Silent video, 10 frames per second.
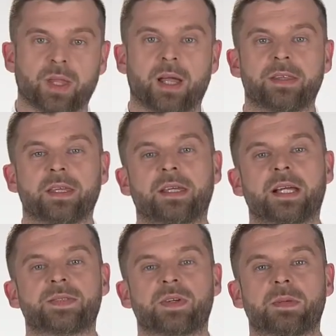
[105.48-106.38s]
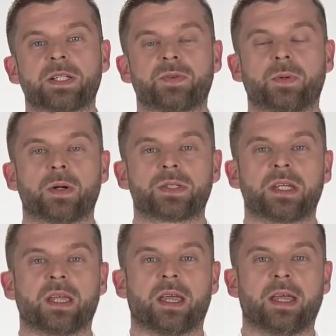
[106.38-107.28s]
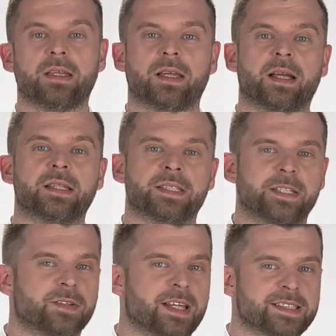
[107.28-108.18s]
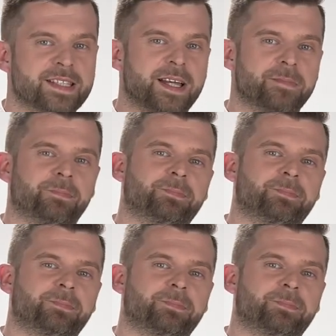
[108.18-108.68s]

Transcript: I thank you guys very much for watching, and I see you next time.